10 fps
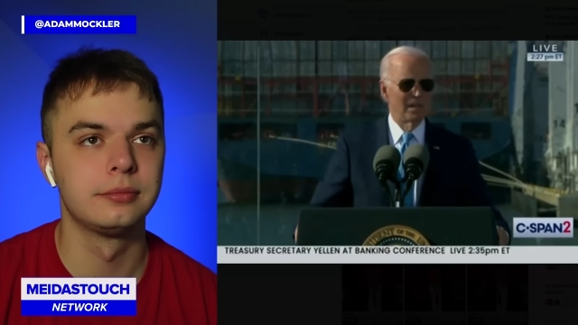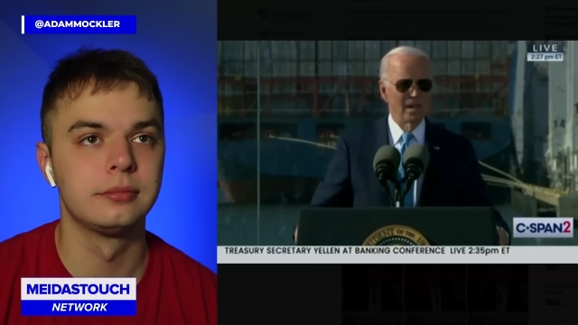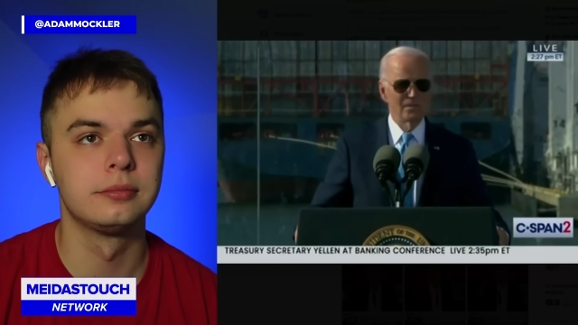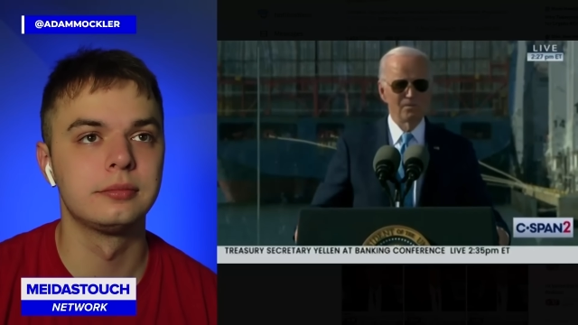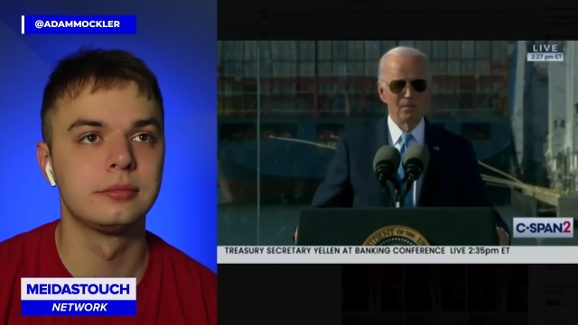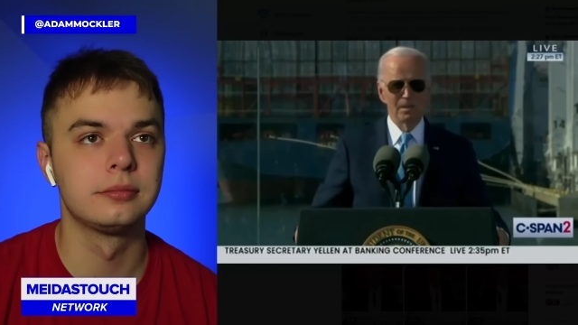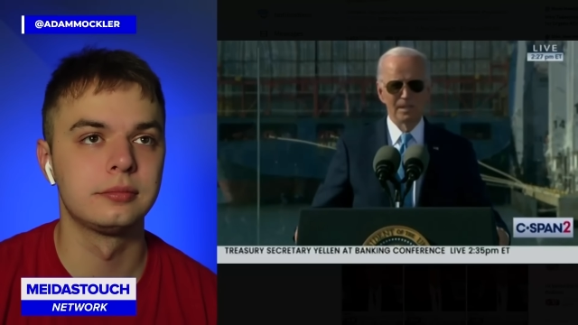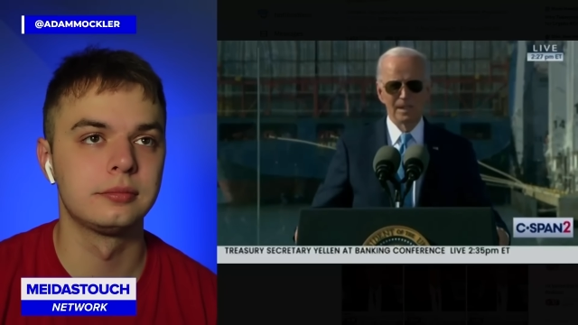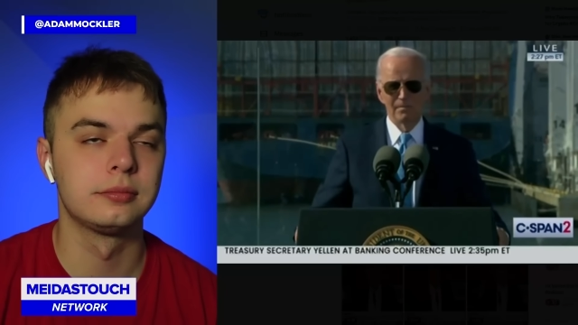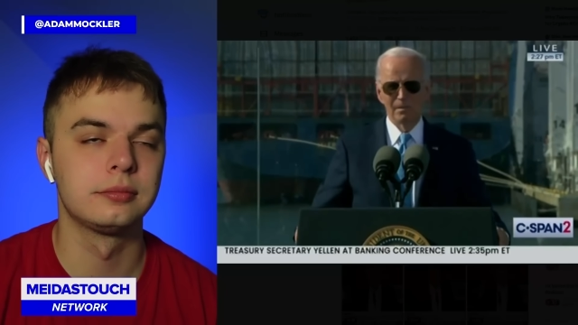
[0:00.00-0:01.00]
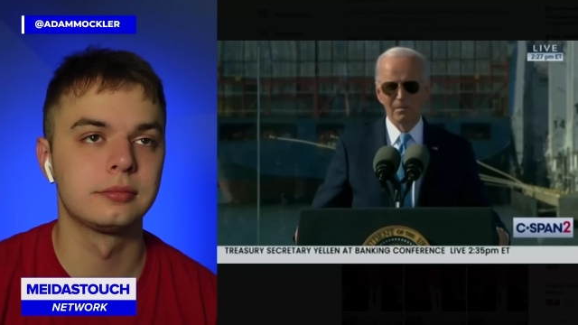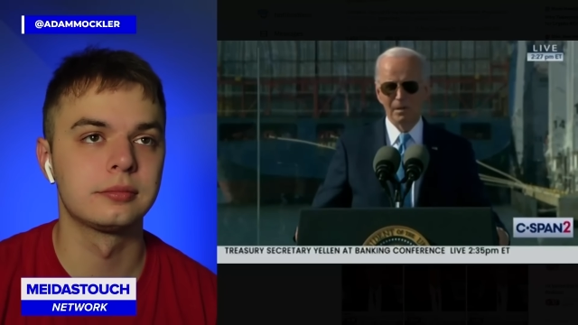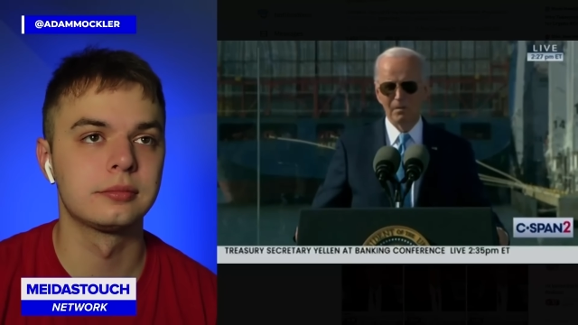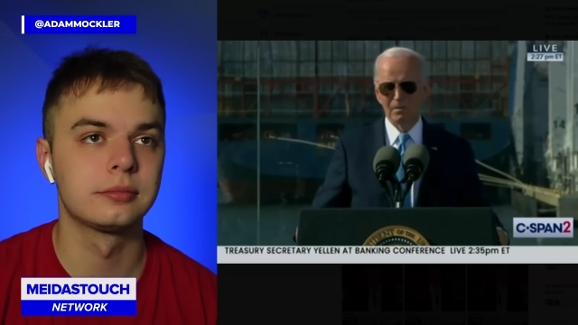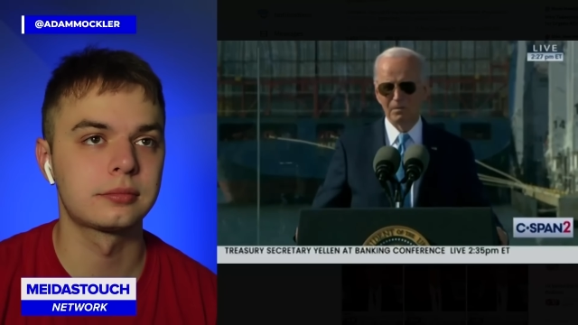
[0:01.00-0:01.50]
Speaker 1: because of what we did, remember
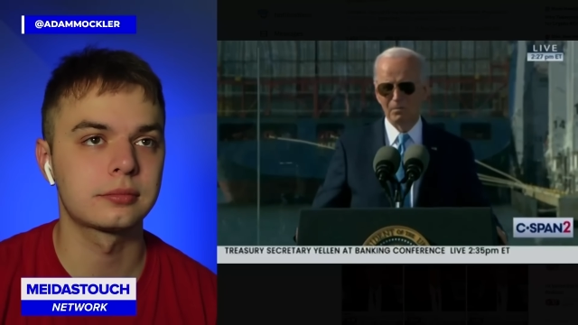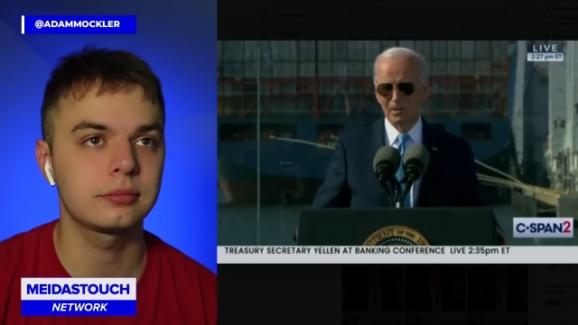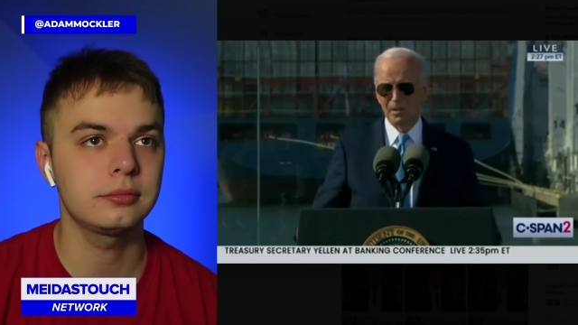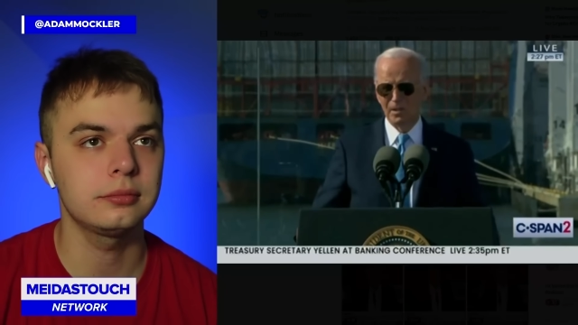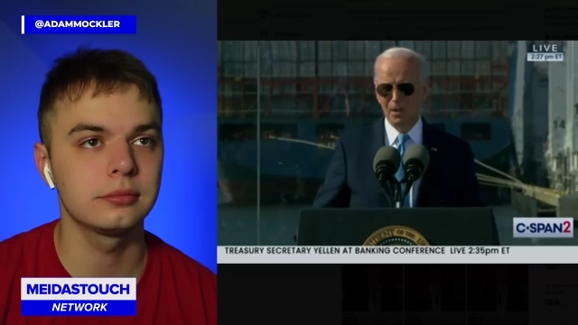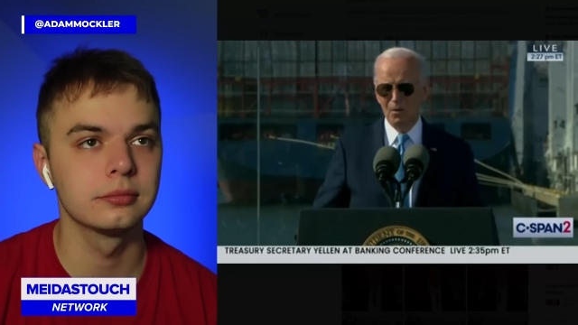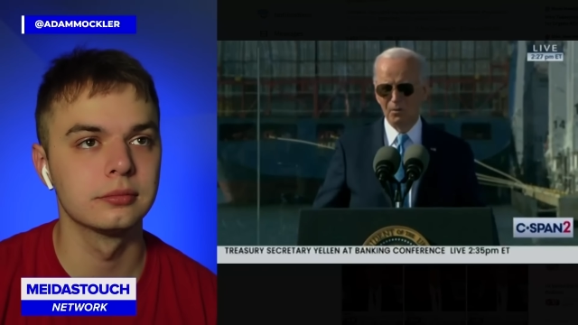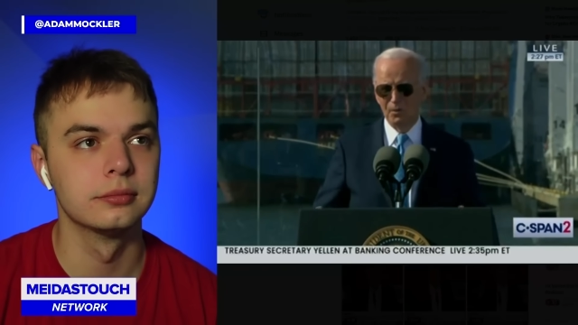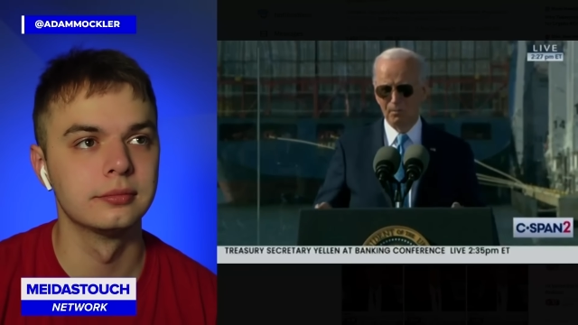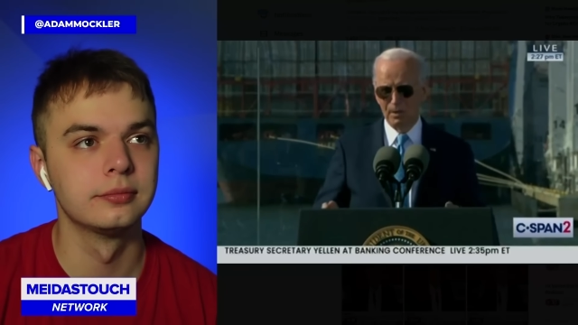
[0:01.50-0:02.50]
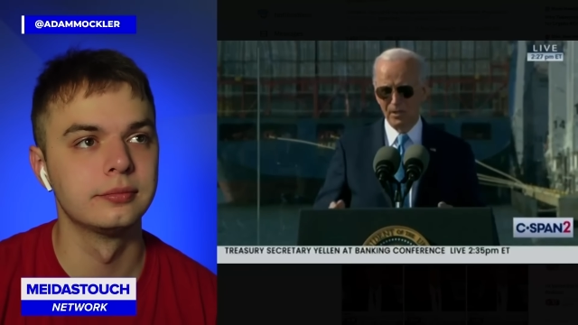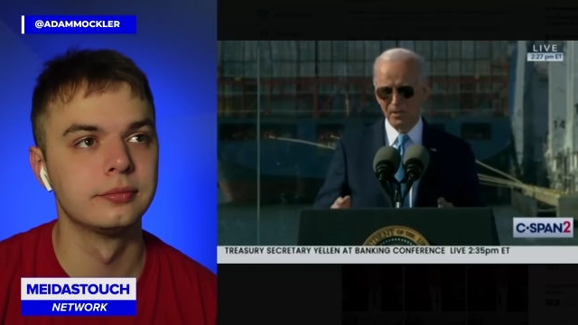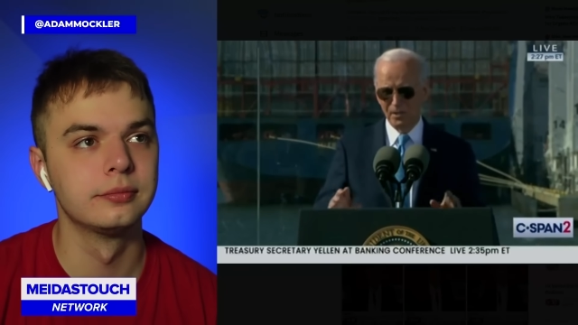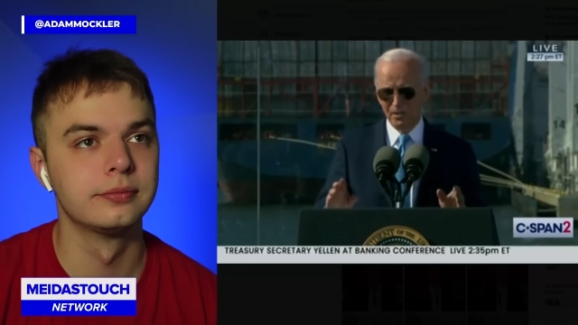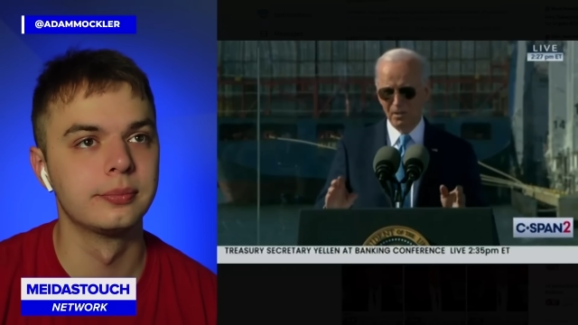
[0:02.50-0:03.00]
how we were going to go into
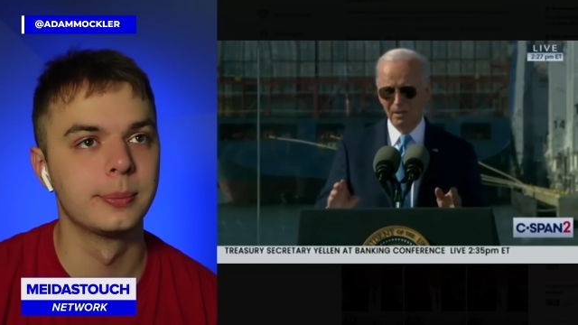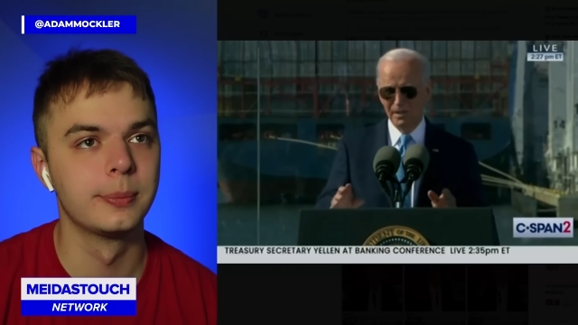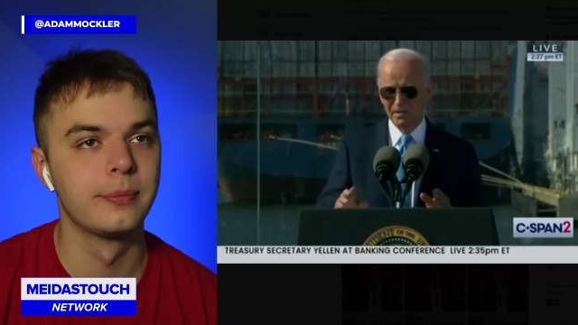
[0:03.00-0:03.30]
depression and all